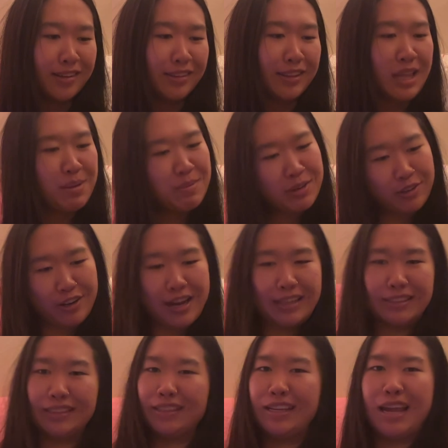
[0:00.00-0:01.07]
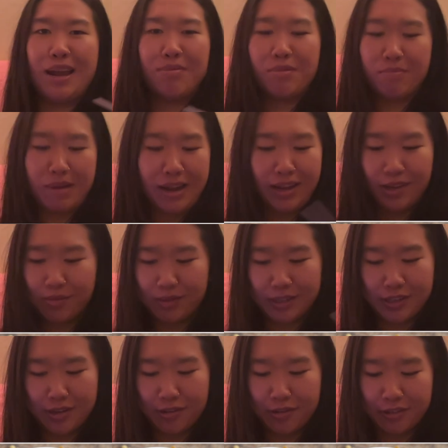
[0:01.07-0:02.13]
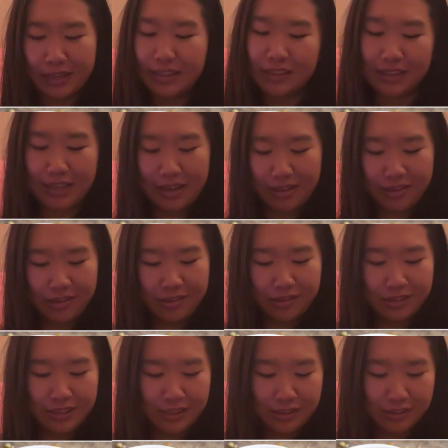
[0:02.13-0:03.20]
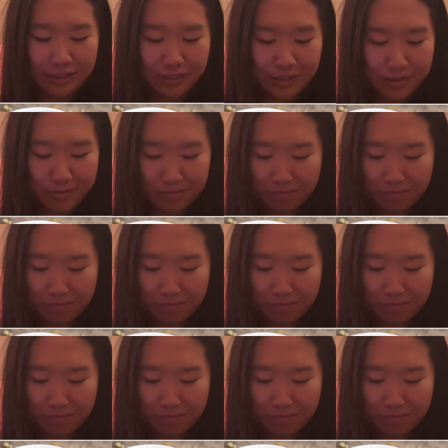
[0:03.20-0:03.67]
lemongrass and chamomile would go great together, since